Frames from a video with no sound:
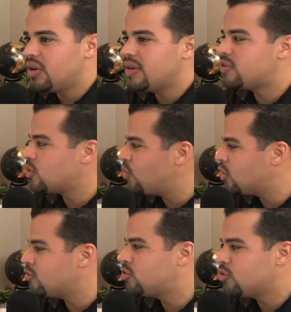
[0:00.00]
If someone
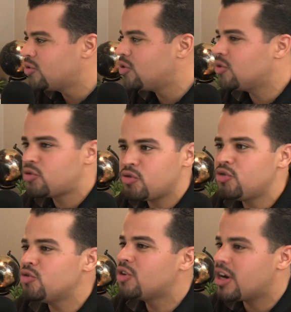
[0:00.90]
goes to Google, do
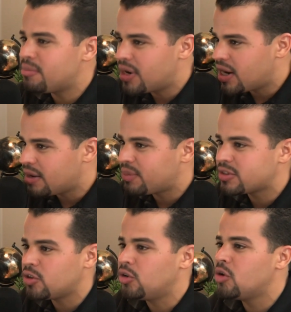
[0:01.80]
you come up as
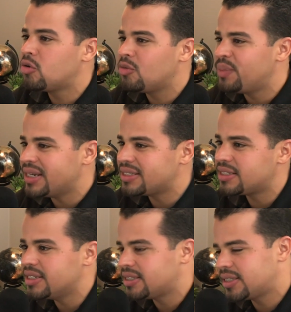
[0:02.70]
a local
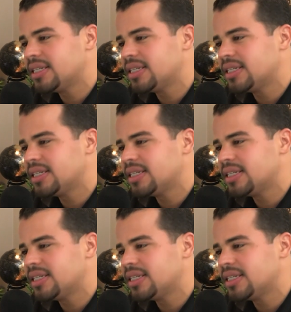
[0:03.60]
business?